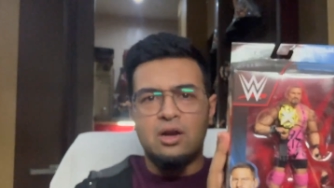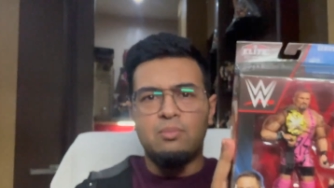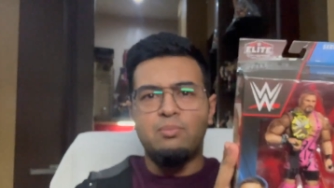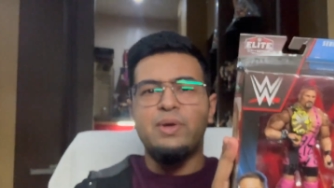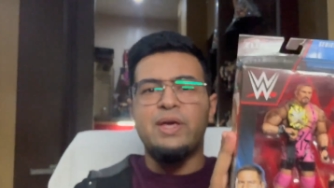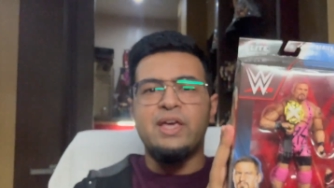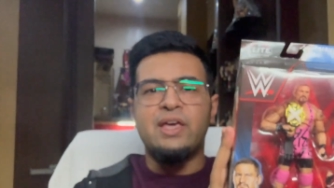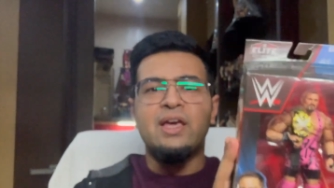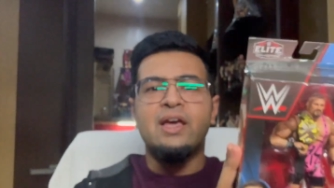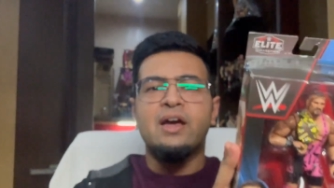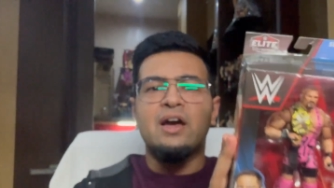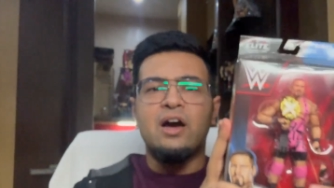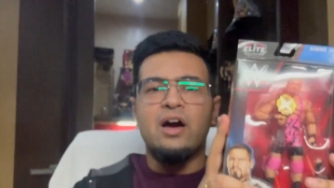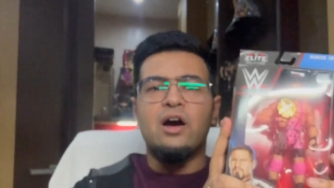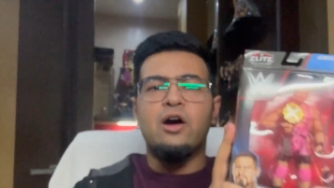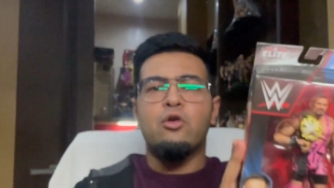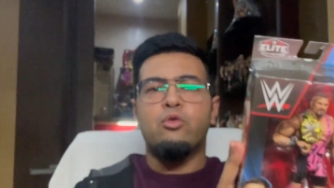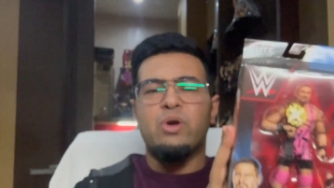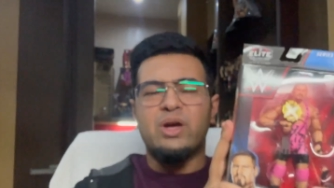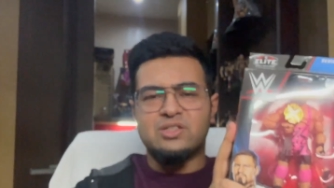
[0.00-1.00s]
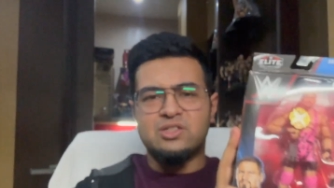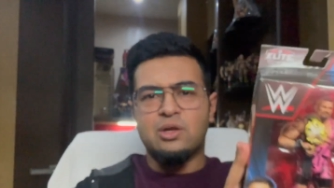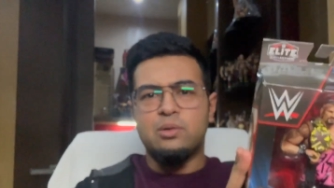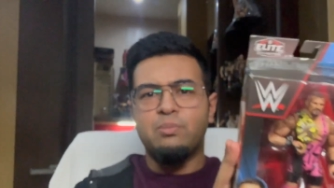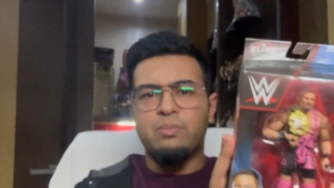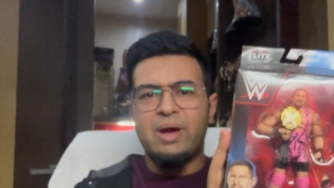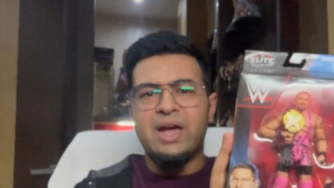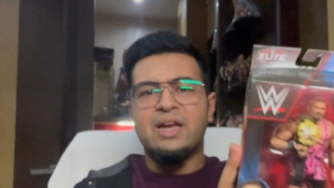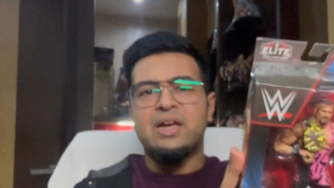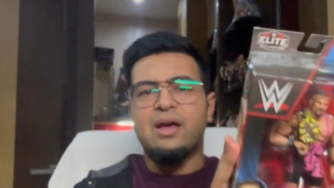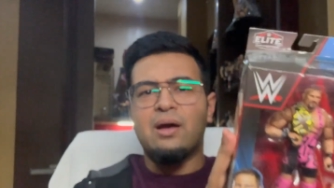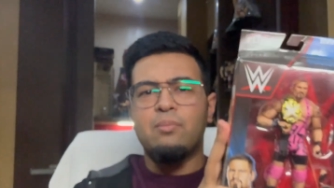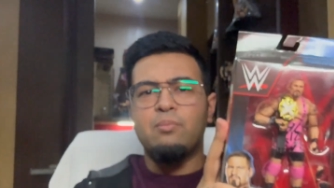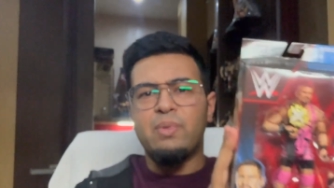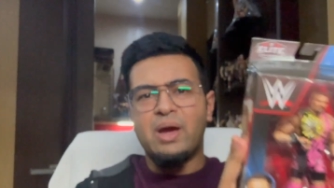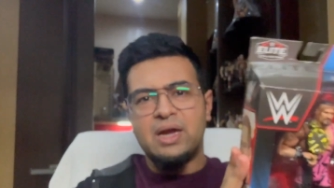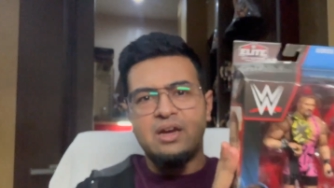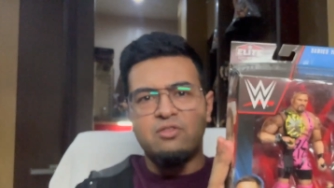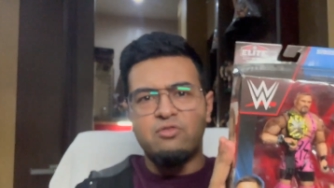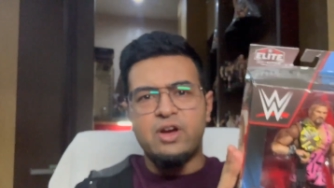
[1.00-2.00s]
be a WrestleMania
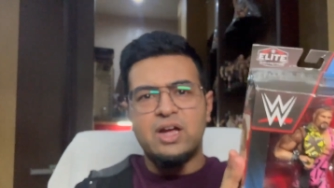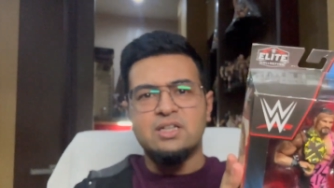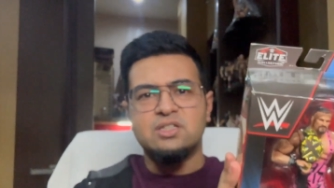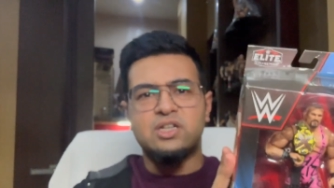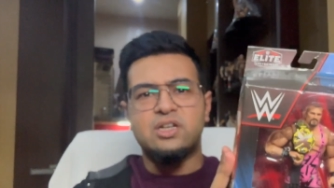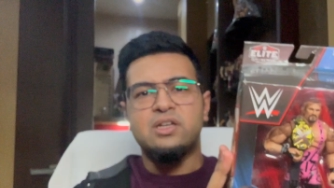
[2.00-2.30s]
main eventer.